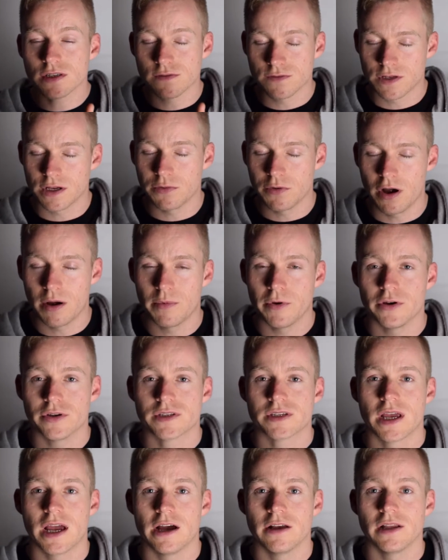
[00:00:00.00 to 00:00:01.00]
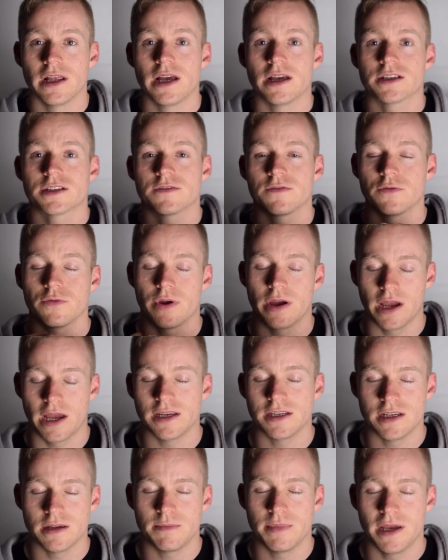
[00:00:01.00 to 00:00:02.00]
of d-ribose allows for
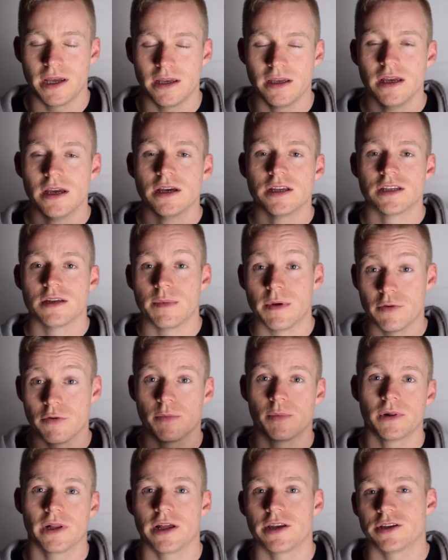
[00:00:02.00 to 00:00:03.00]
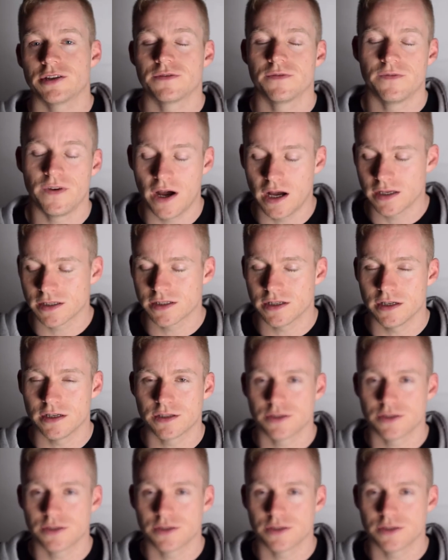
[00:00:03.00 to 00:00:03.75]
ATP to be replenished faster,